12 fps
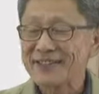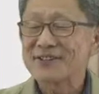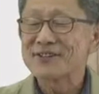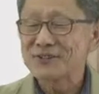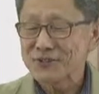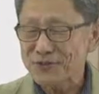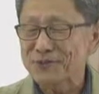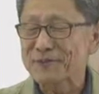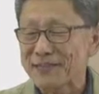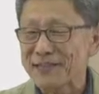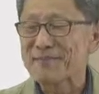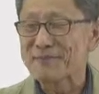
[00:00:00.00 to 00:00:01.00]
should
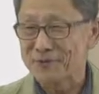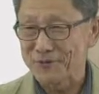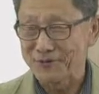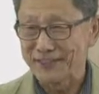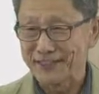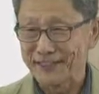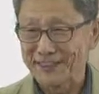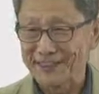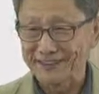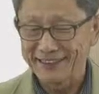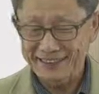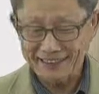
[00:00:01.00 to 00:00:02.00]
be impure.
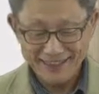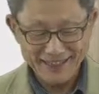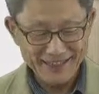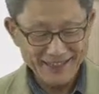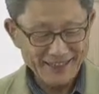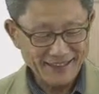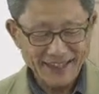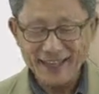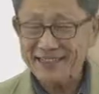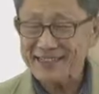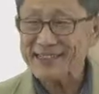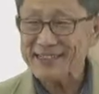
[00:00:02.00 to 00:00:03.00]
Okay? That
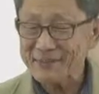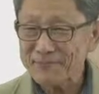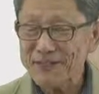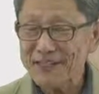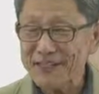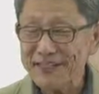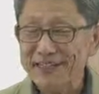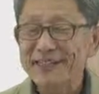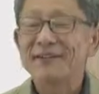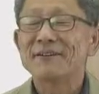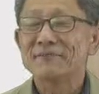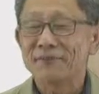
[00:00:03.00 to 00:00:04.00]
is simply
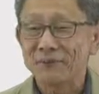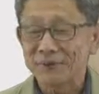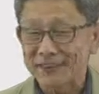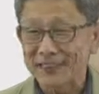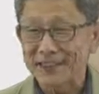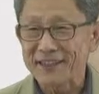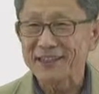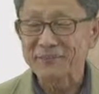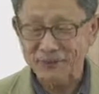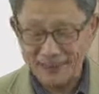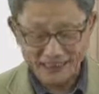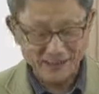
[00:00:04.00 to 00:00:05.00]
for the
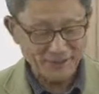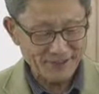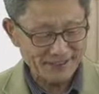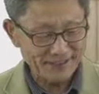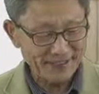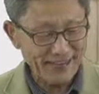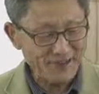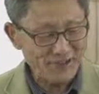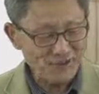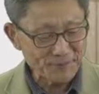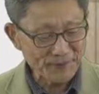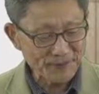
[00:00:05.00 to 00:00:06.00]
thermodynamic reason,
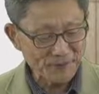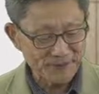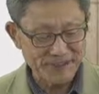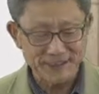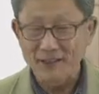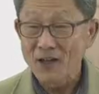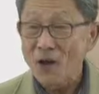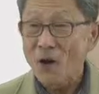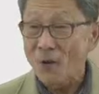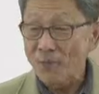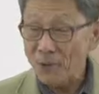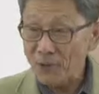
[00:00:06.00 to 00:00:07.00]
entropic origin.
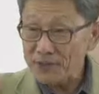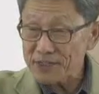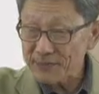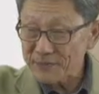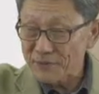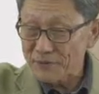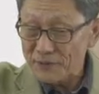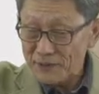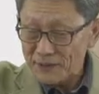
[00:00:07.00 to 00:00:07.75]
Of course, if you